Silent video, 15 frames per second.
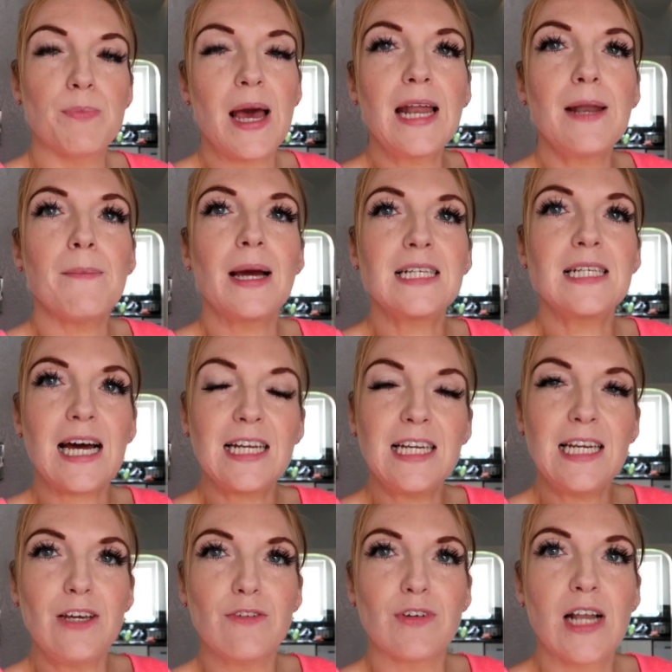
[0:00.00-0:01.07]
Bearing in mind, I
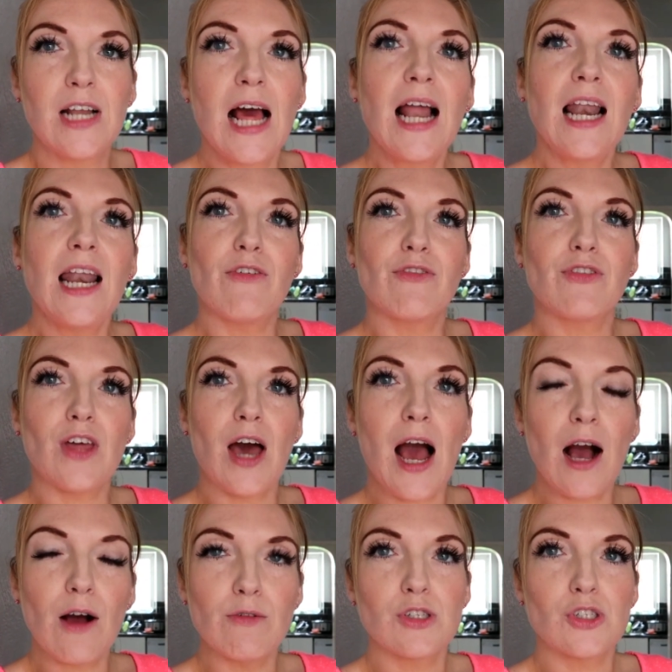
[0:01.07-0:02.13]
hadn't even left the
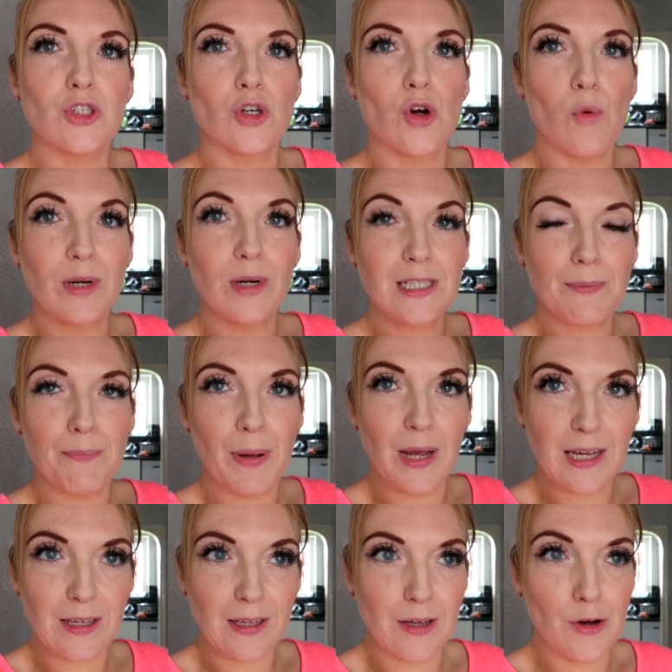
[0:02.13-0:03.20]
house to go and to
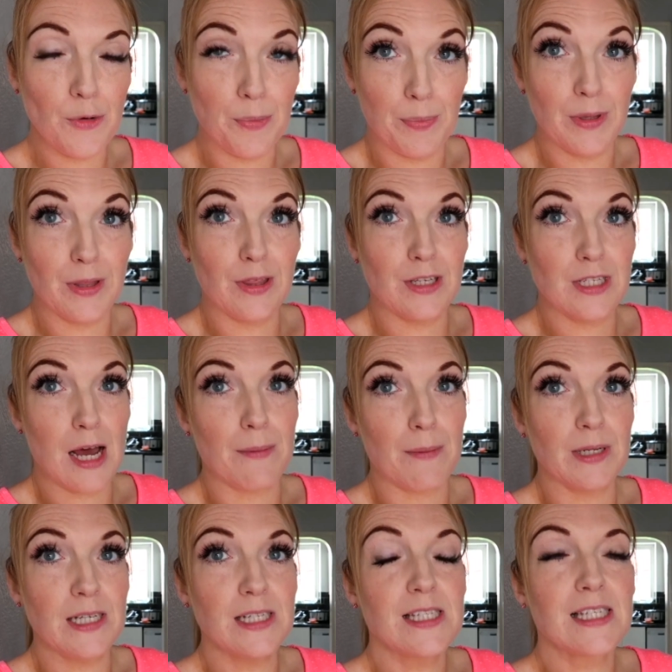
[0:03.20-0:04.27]
pick up the
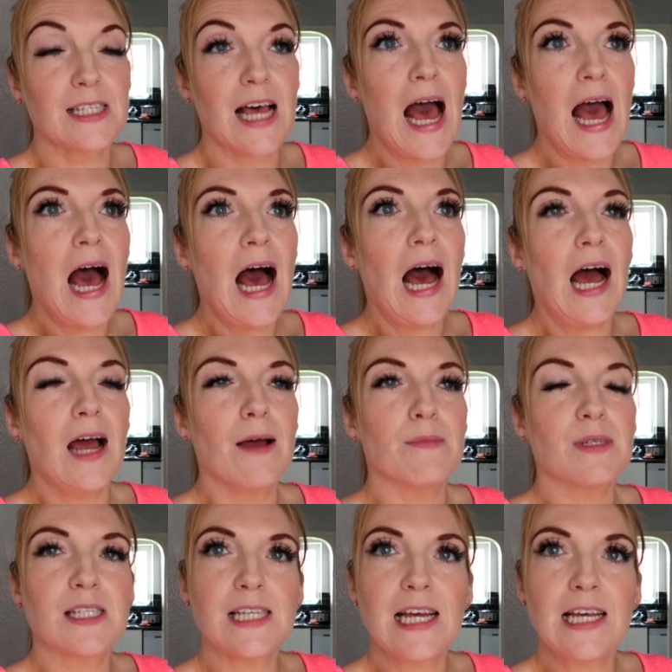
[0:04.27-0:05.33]
tablets,
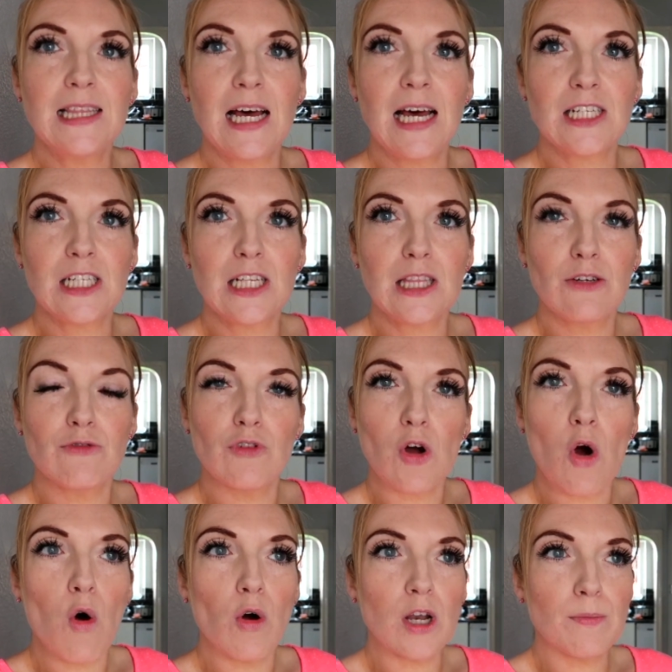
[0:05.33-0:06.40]
saying that they'd
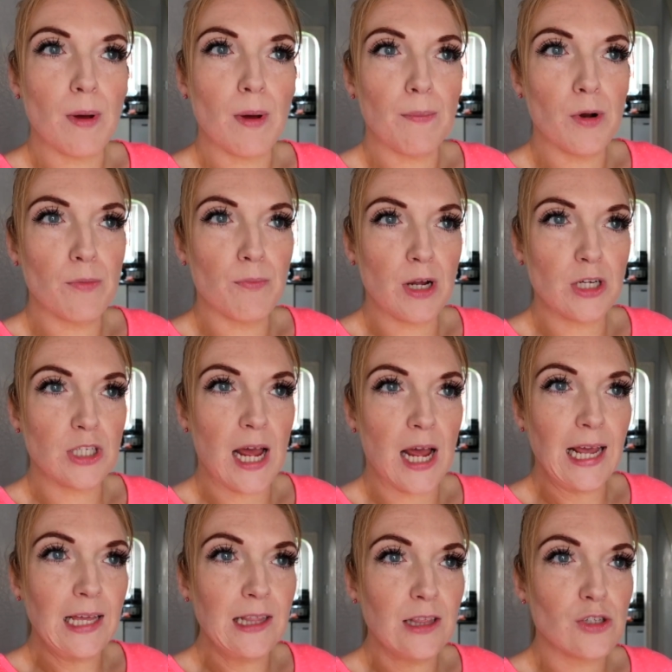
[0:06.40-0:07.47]
recorded my blood pressure
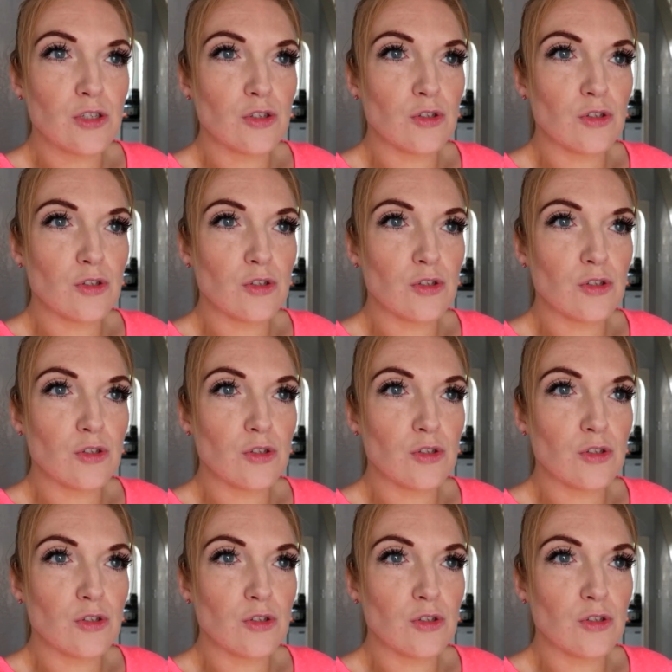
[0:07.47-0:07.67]
in the